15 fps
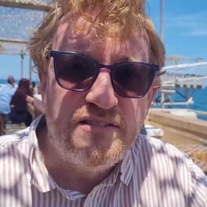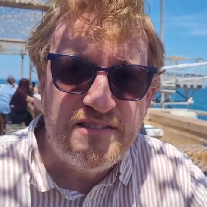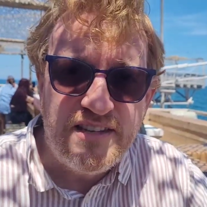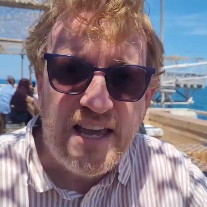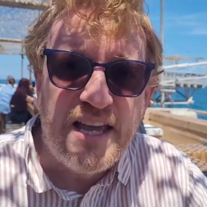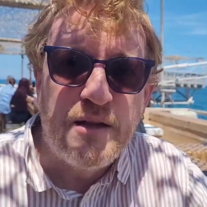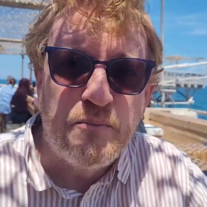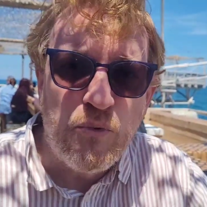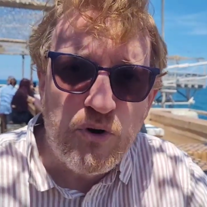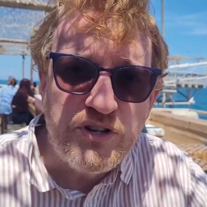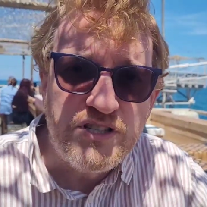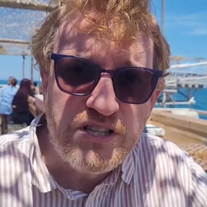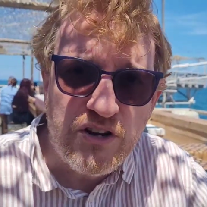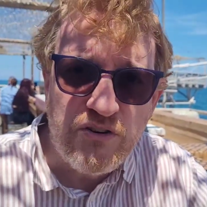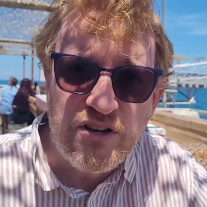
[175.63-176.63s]
take more
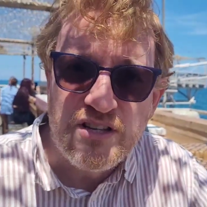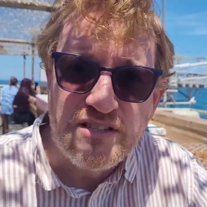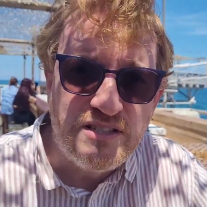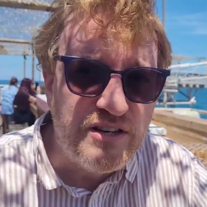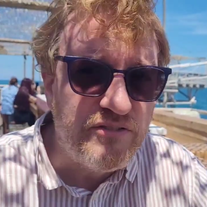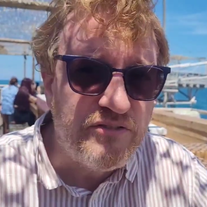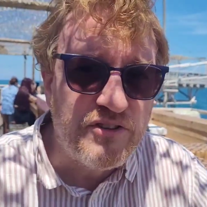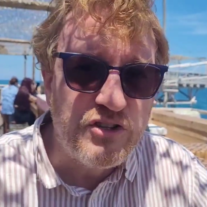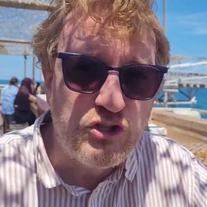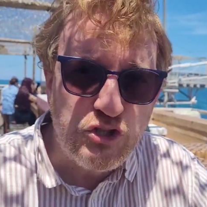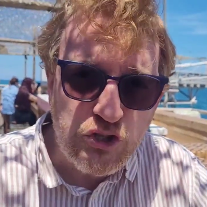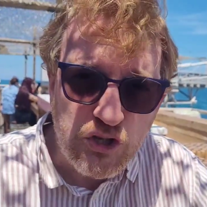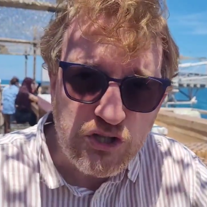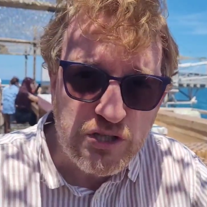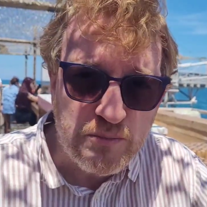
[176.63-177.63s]
serious different
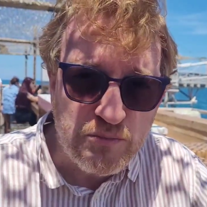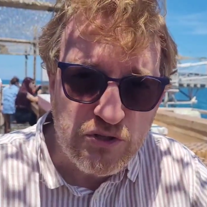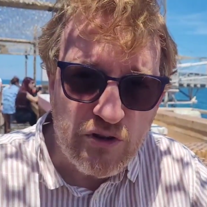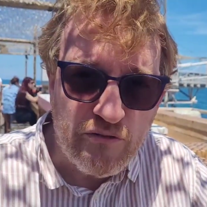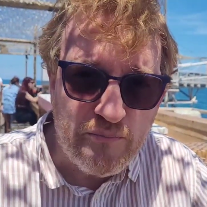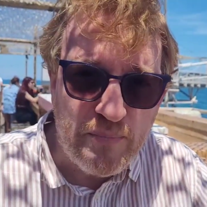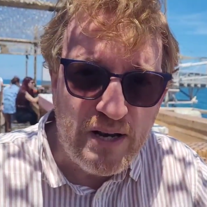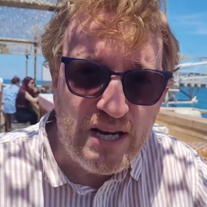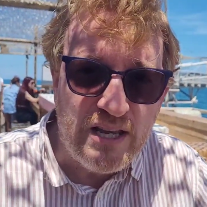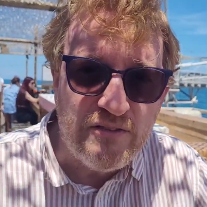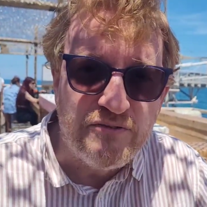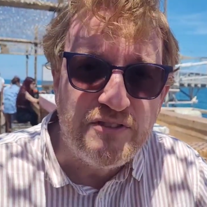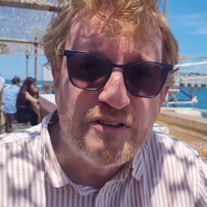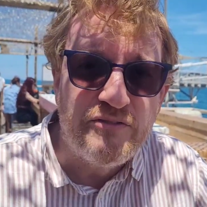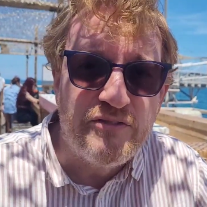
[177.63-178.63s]
systems of belief,
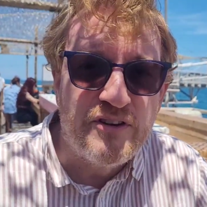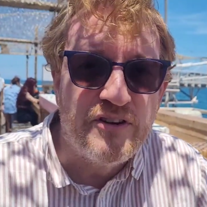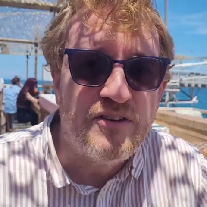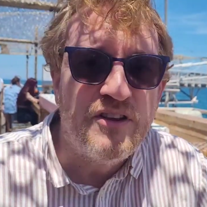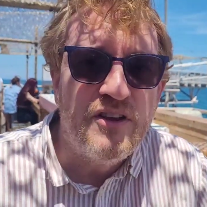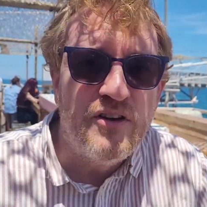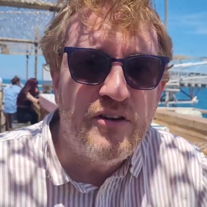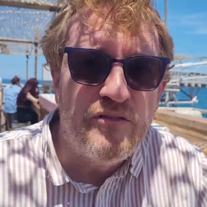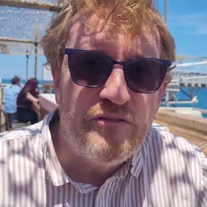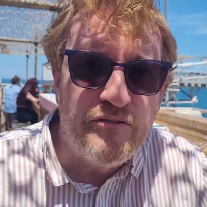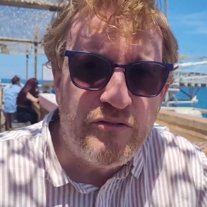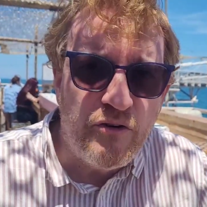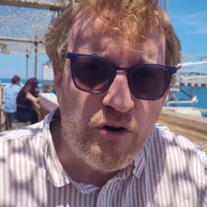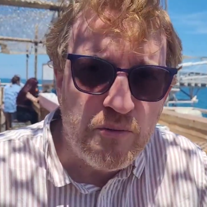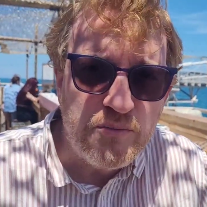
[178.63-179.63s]
different
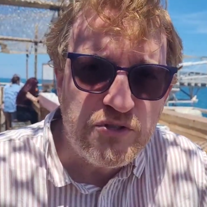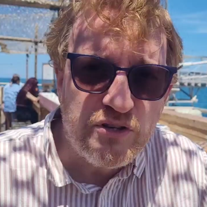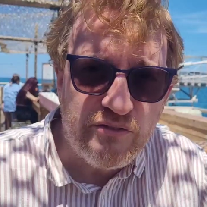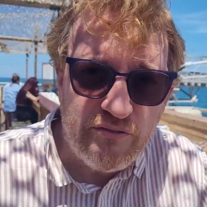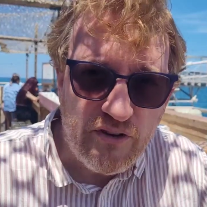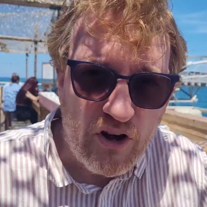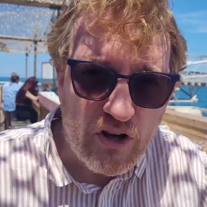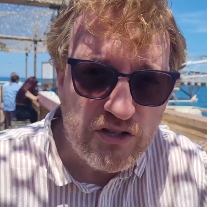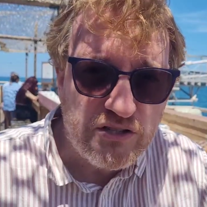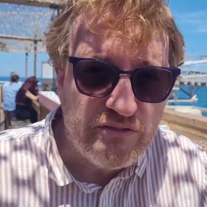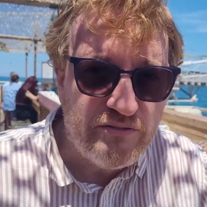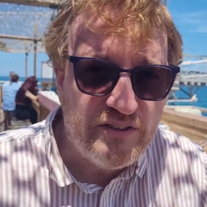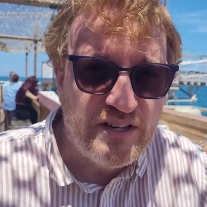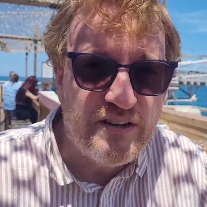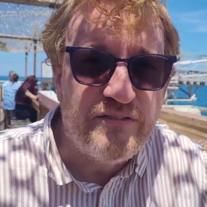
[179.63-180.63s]
forms of
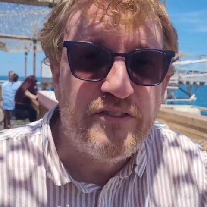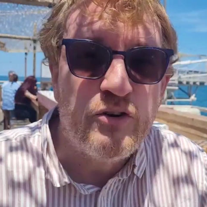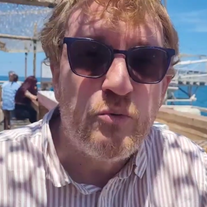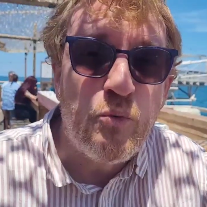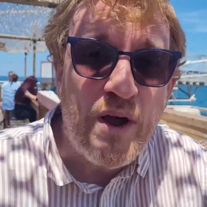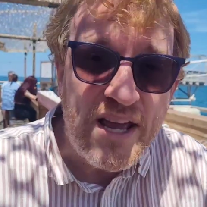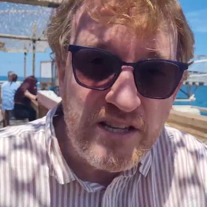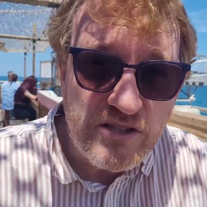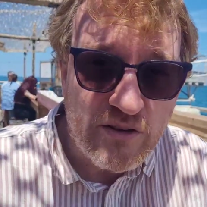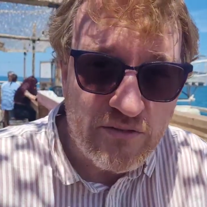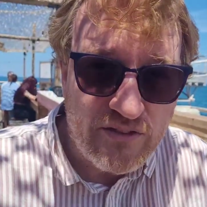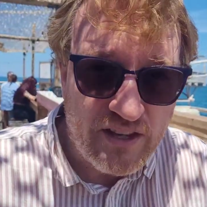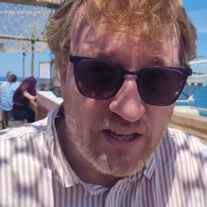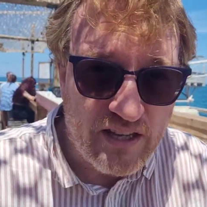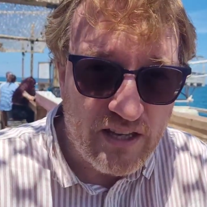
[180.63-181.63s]
philosophy, different ways of
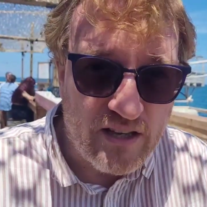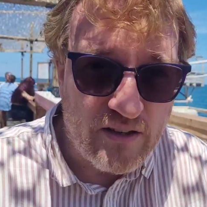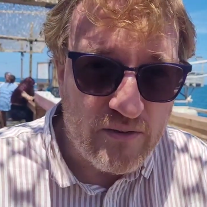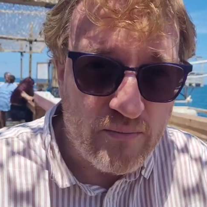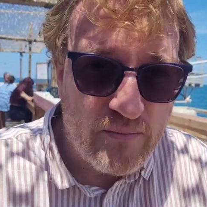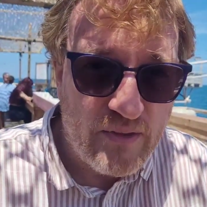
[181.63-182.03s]
thinking.